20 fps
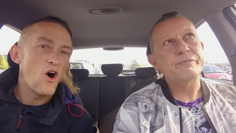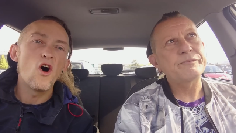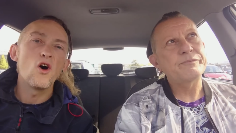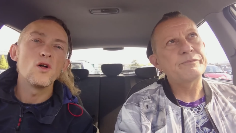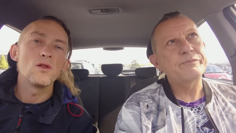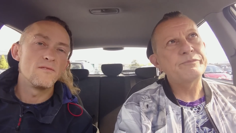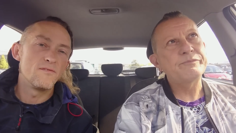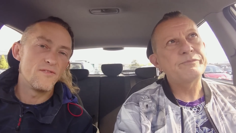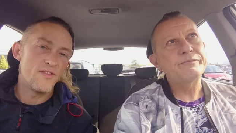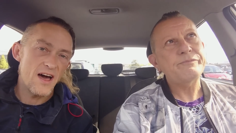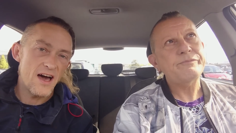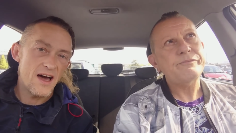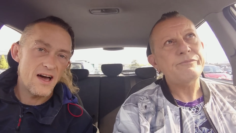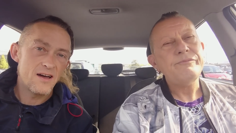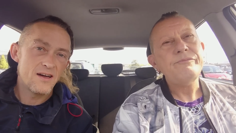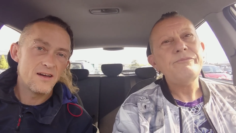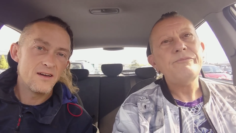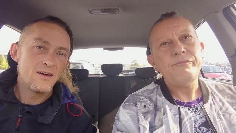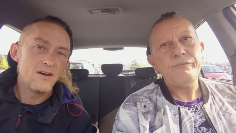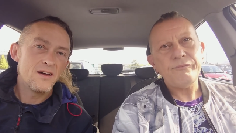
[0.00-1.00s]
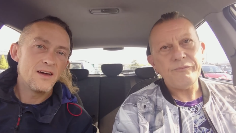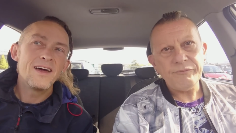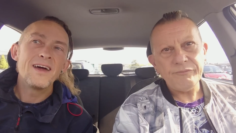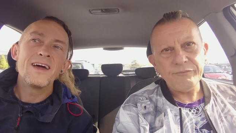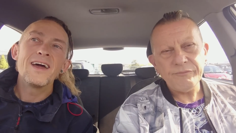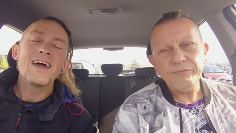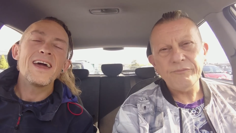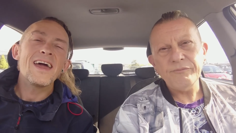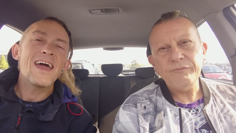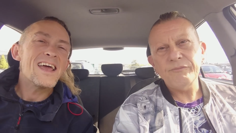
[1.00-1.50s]
Speaker 1: all of that,
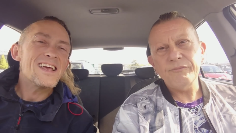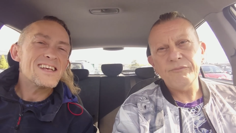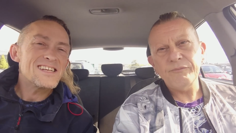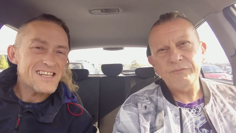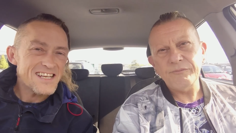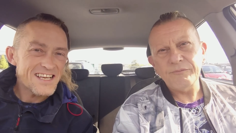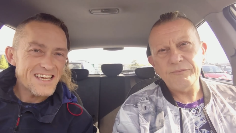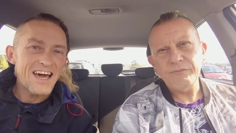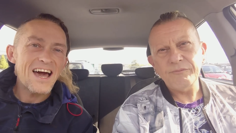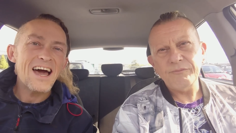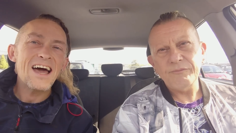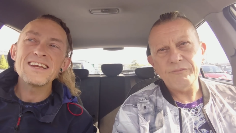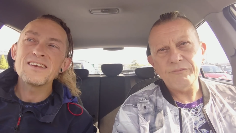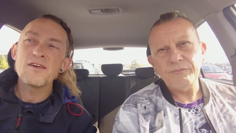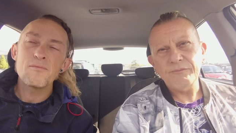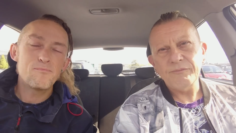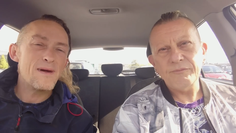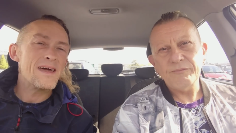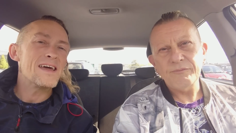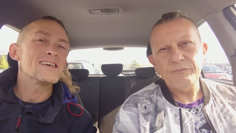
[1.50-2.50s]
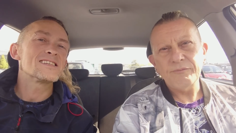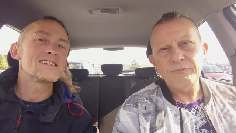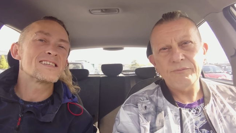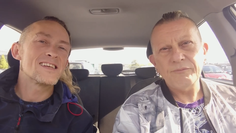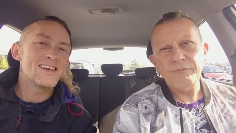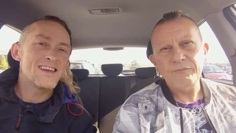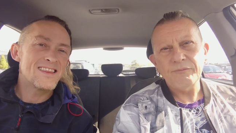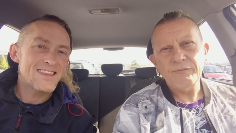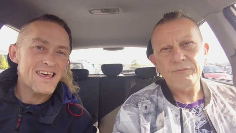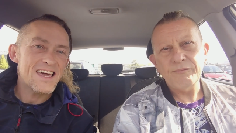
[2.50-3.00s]
it's a kind of bits
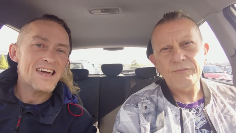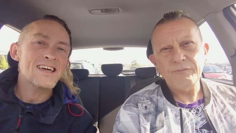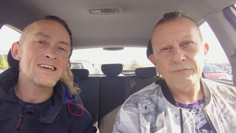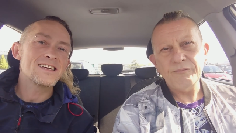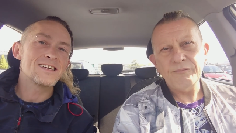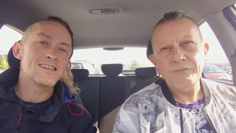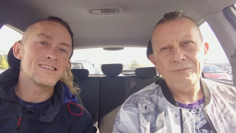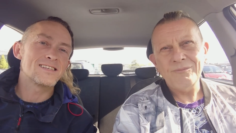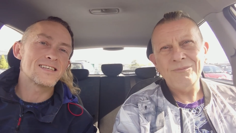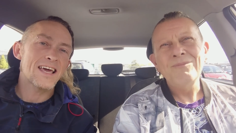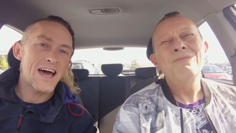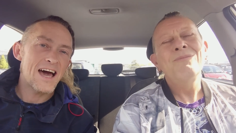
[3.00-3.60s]
and things